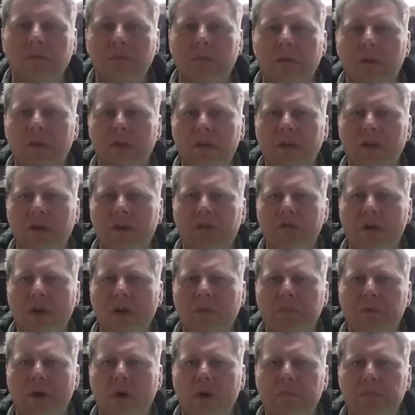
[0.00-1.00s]
calling it a
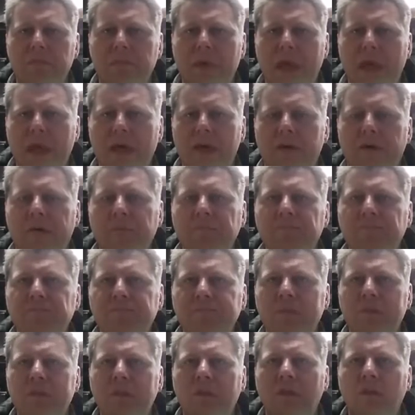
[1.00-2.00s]
crock pot pale
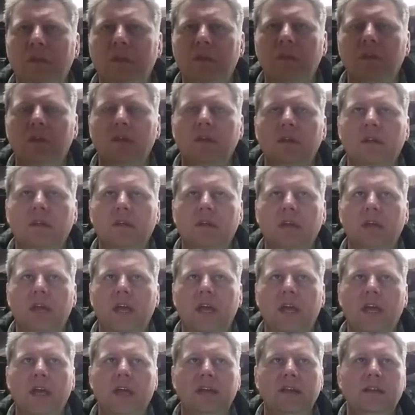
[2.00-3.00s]

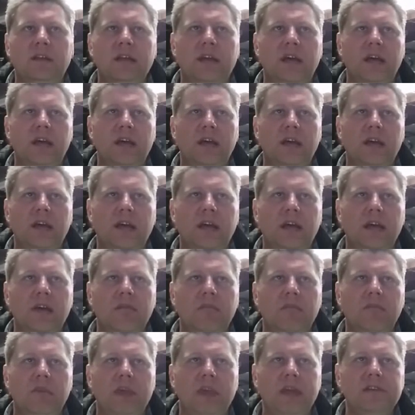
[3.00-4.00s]
and uh,
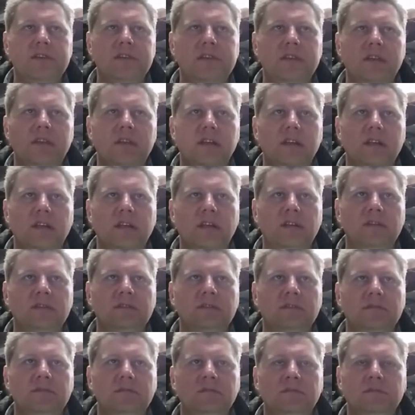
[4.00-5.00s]
basically,
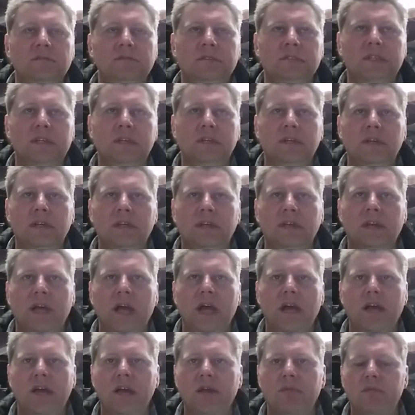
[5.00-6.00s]

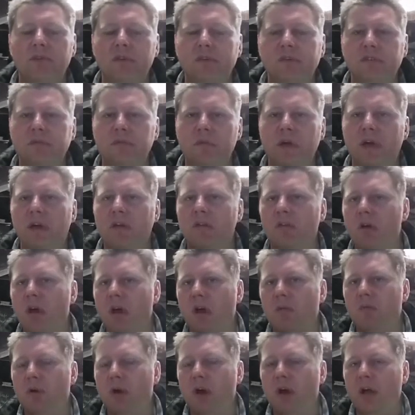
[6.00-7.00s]
I'm going to be using my
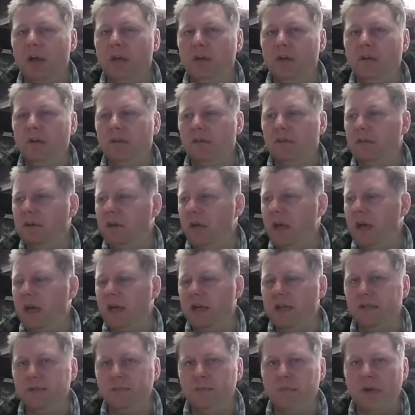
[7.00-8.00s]
crock pot
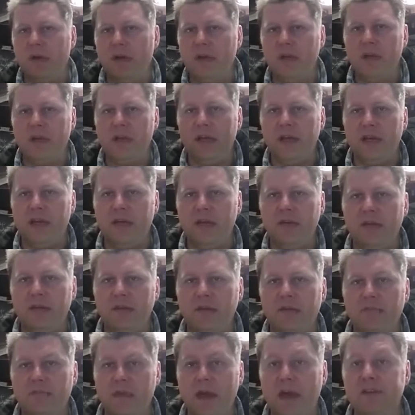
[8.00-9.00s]
as my uh,
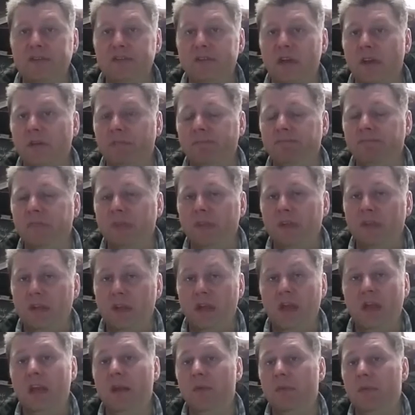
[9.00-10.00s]
mash tun
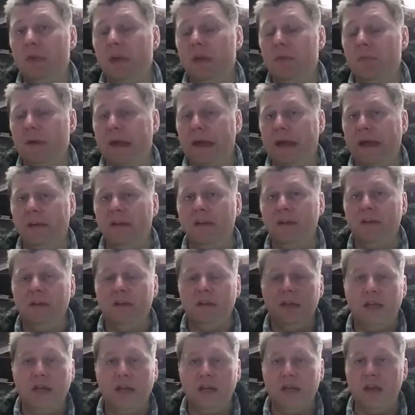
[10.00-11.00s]
in a, in a bag.
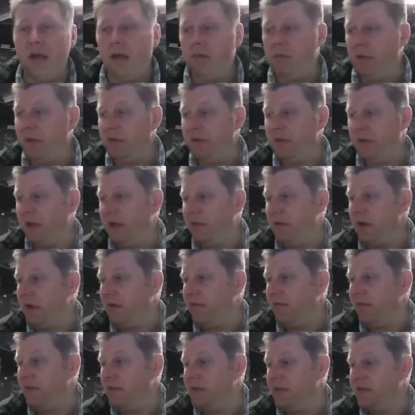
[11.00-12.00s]
Now, I'm not taking
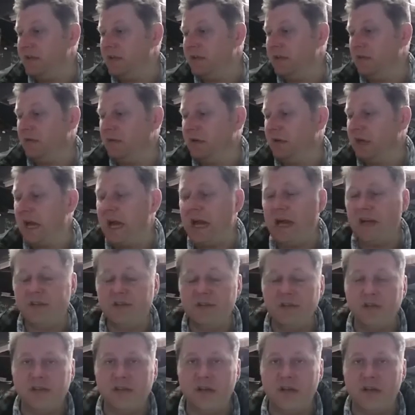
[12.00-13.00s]
credit for this. I know Gash
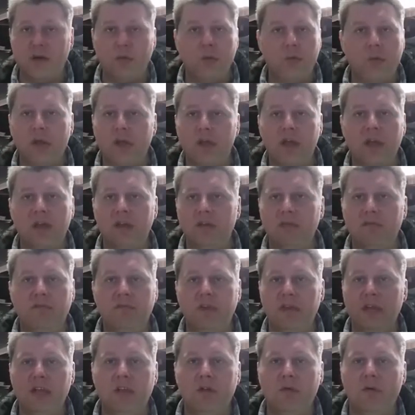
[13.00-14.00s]
has got a wicked
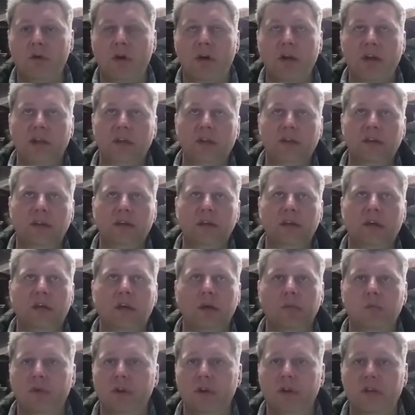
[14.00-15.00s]
video on it
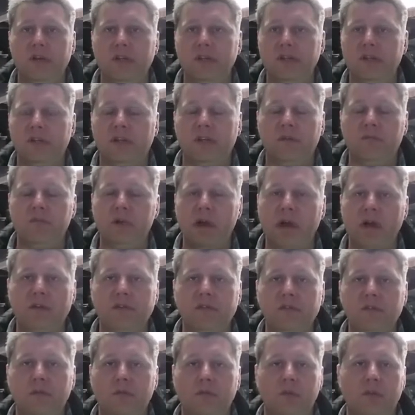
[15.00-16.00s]
um, where he does a
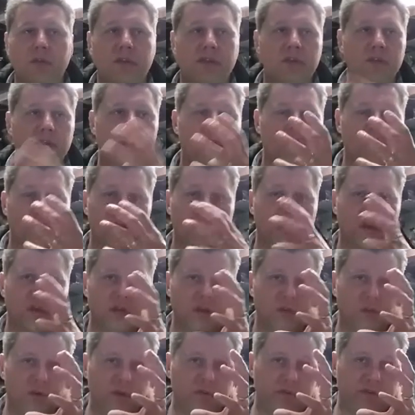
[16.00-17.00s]
comparison with
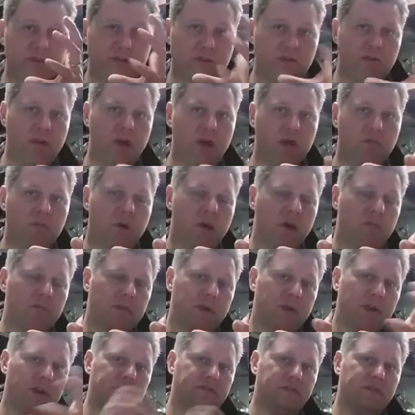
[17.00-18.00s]
one of his crock pot
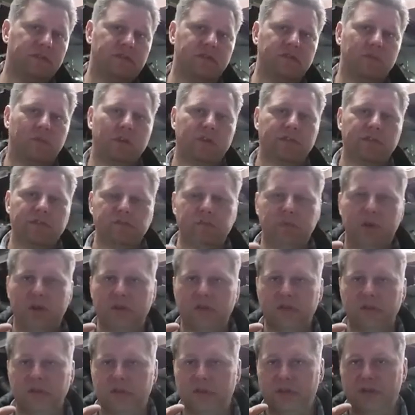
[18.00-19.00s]
beers versus one of his
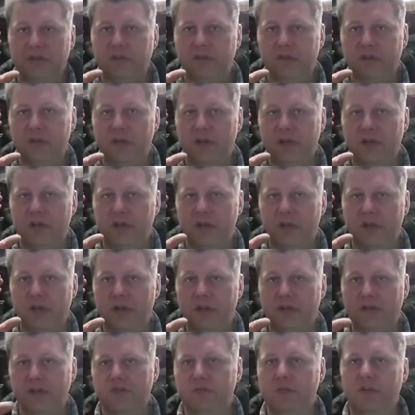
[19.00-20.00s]
beers on his, uh, on
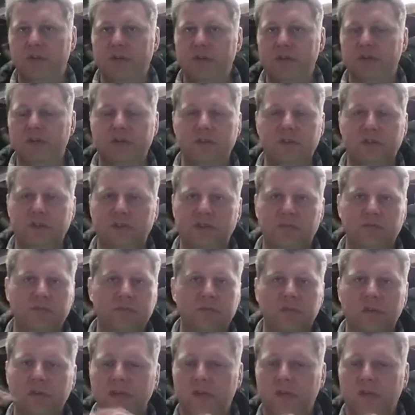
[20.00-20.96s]
his three-tier system,